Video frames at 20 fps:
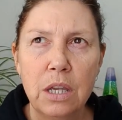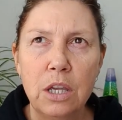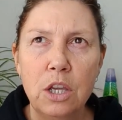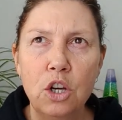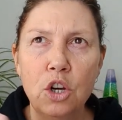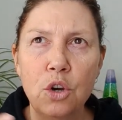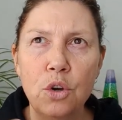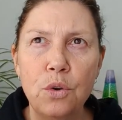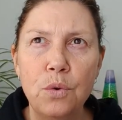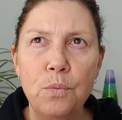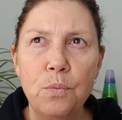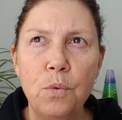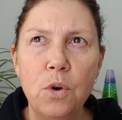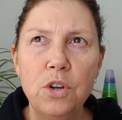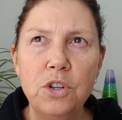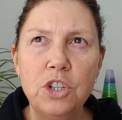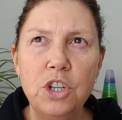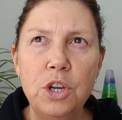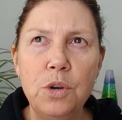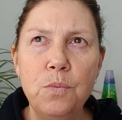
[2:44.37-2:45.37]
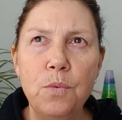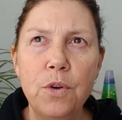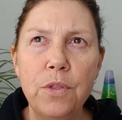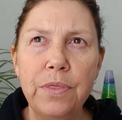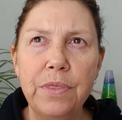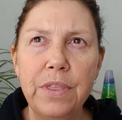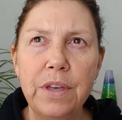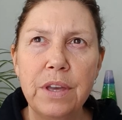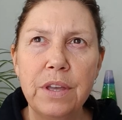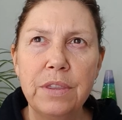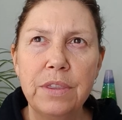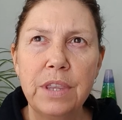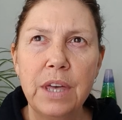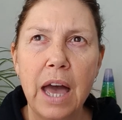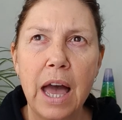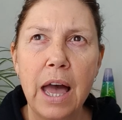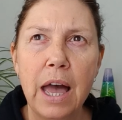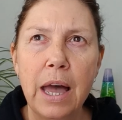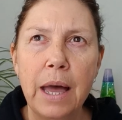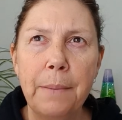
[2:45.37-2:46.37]
You know, what do you want the, the
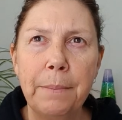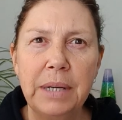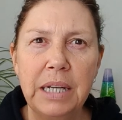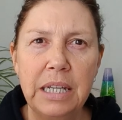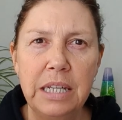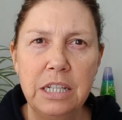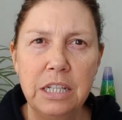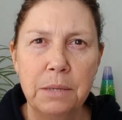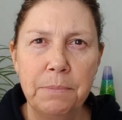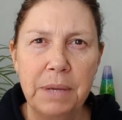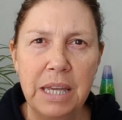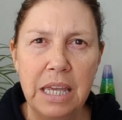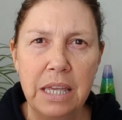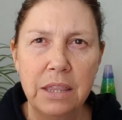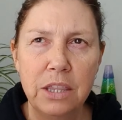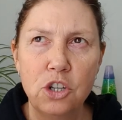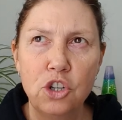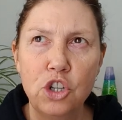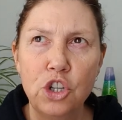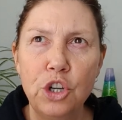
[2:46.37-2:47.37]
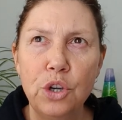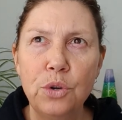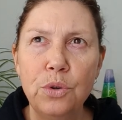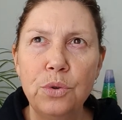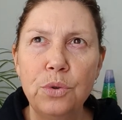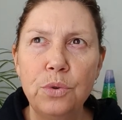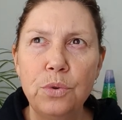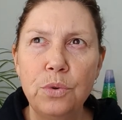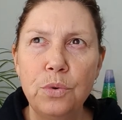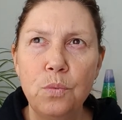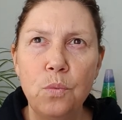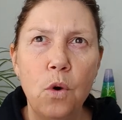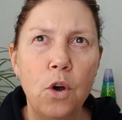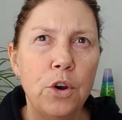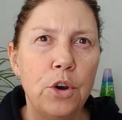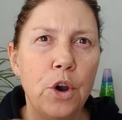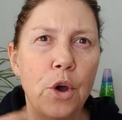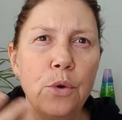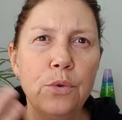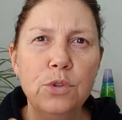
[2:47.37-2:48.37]
harmony to be, the tune? What
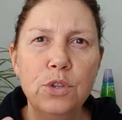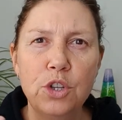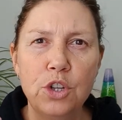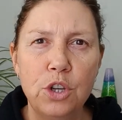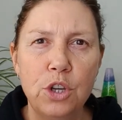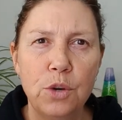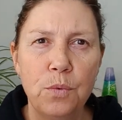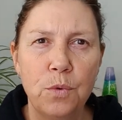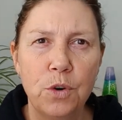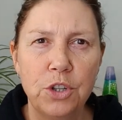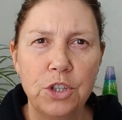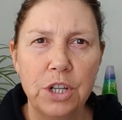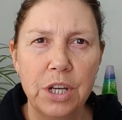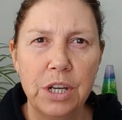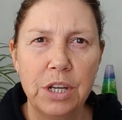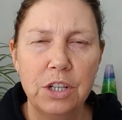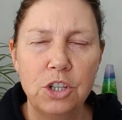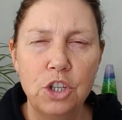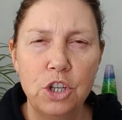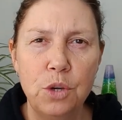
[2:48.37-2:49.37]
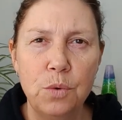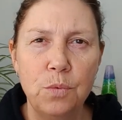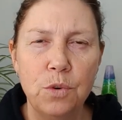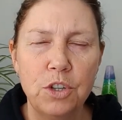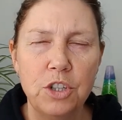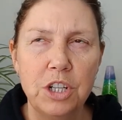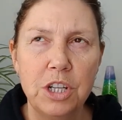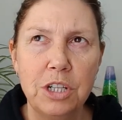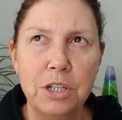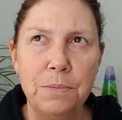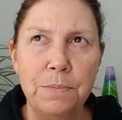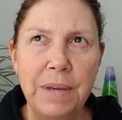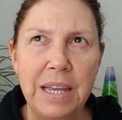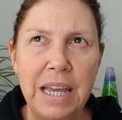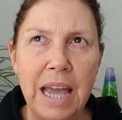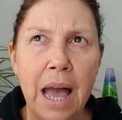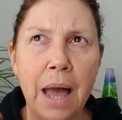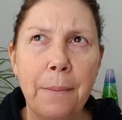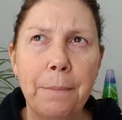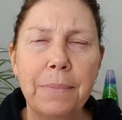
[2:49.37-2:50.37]
notes do you want it? Do you want it to
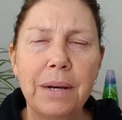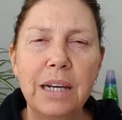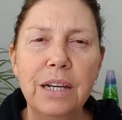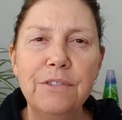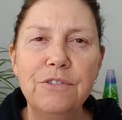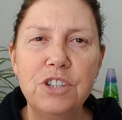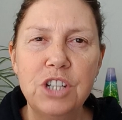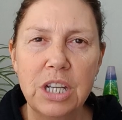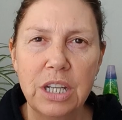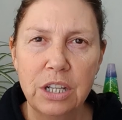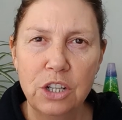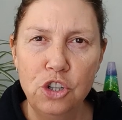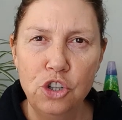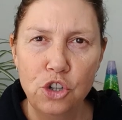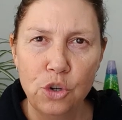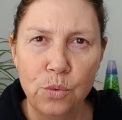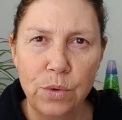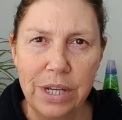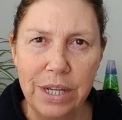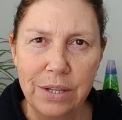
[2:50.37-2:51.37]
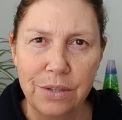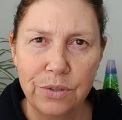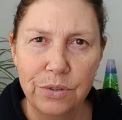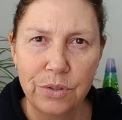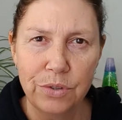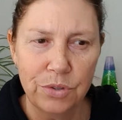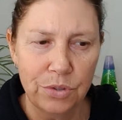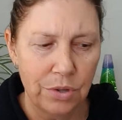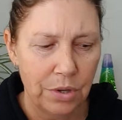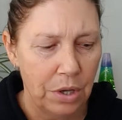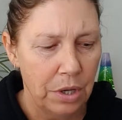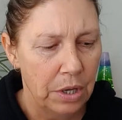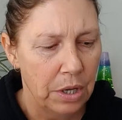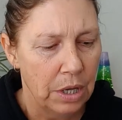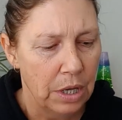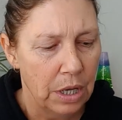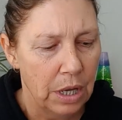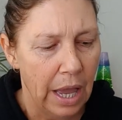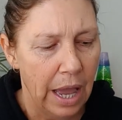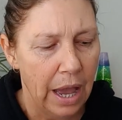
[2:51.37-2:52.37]
be uplifting and joyous?
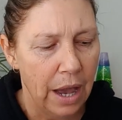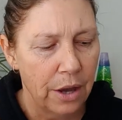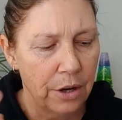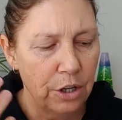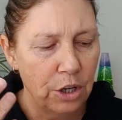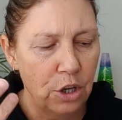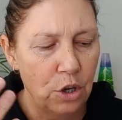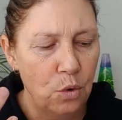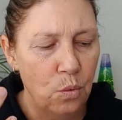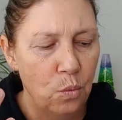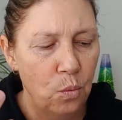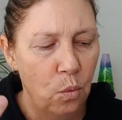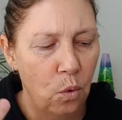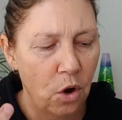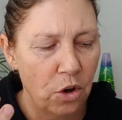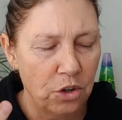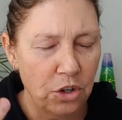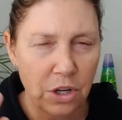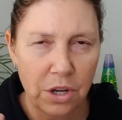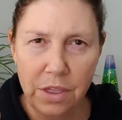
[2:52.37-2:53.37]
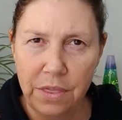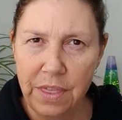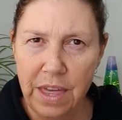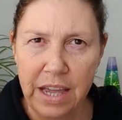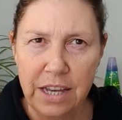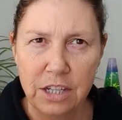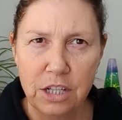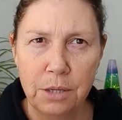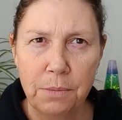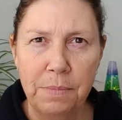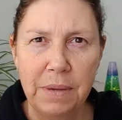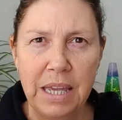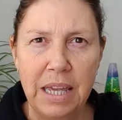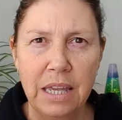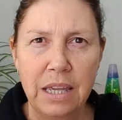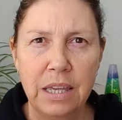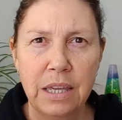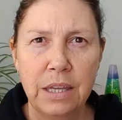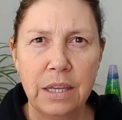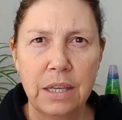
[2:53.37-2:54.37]
How do you want that to
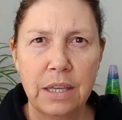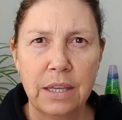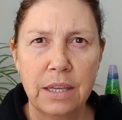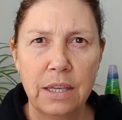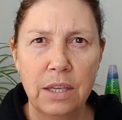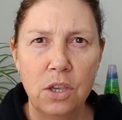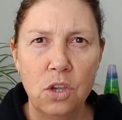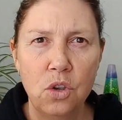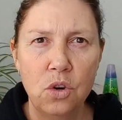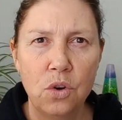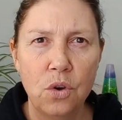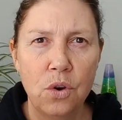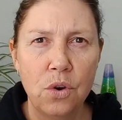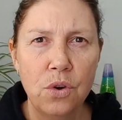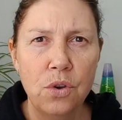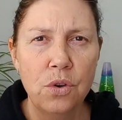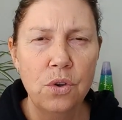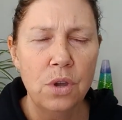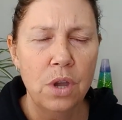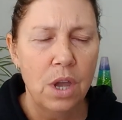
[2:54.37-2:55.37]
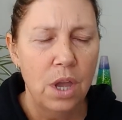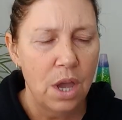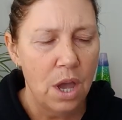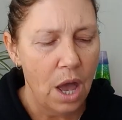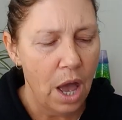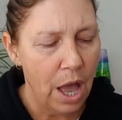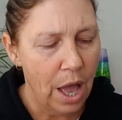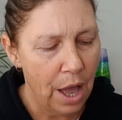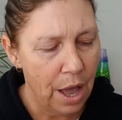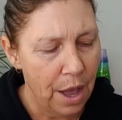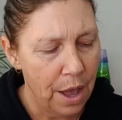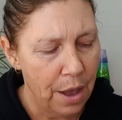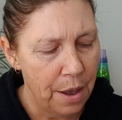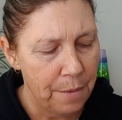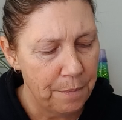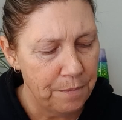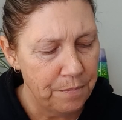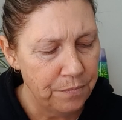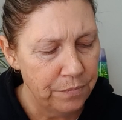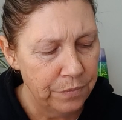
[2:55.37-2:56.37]
be? You know,
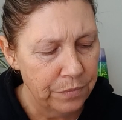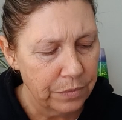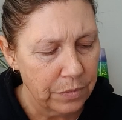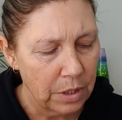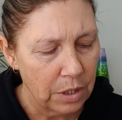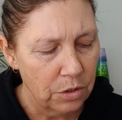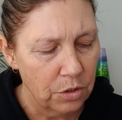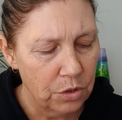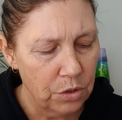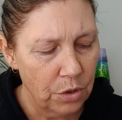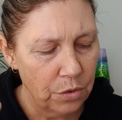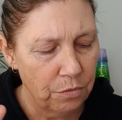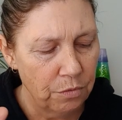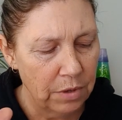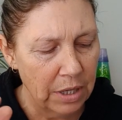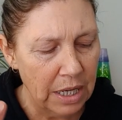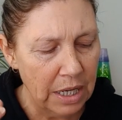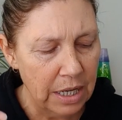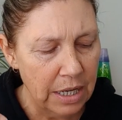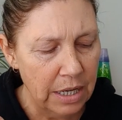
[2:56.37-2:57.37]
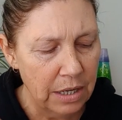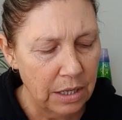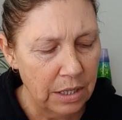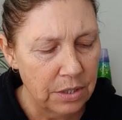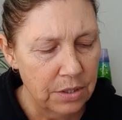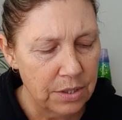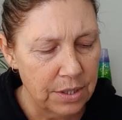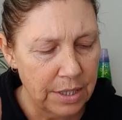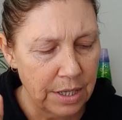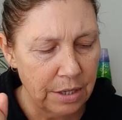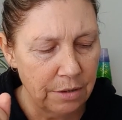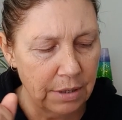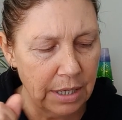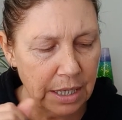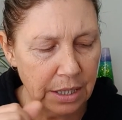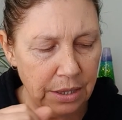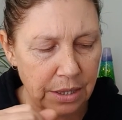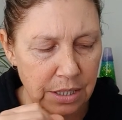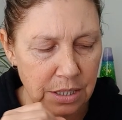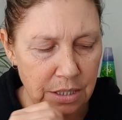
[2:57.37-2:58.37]
um, so, really
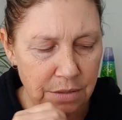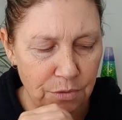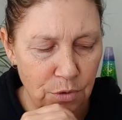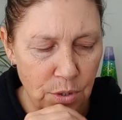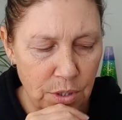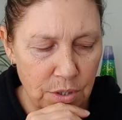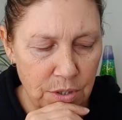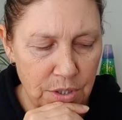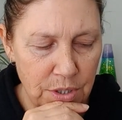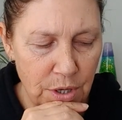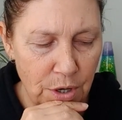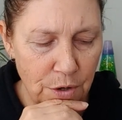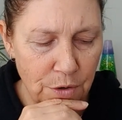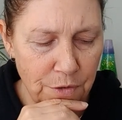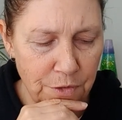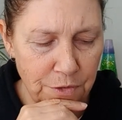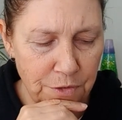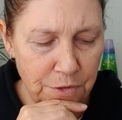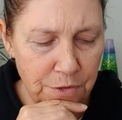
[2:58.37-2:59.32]
considering this for yourself.